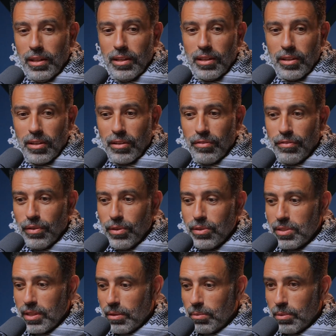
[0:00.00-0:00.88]
the
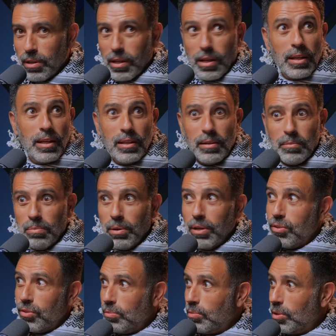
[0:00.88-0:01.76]
first day we're like in a
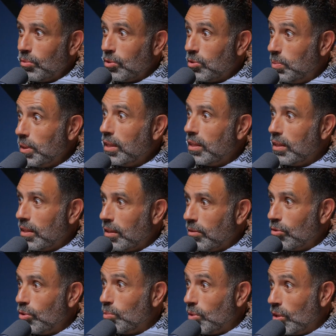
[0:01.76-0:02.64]
bedroom that was bigger than
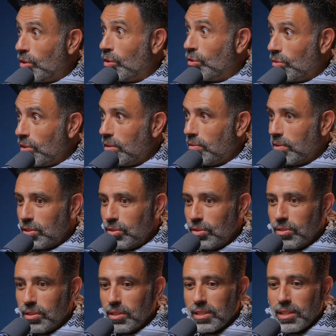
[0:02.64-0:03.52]
the room that the three of us
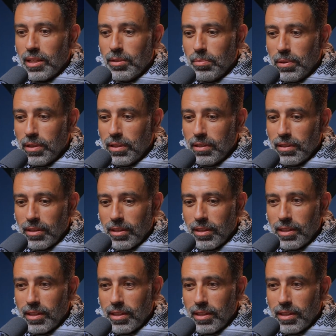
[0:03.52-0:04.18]
used to sleep in.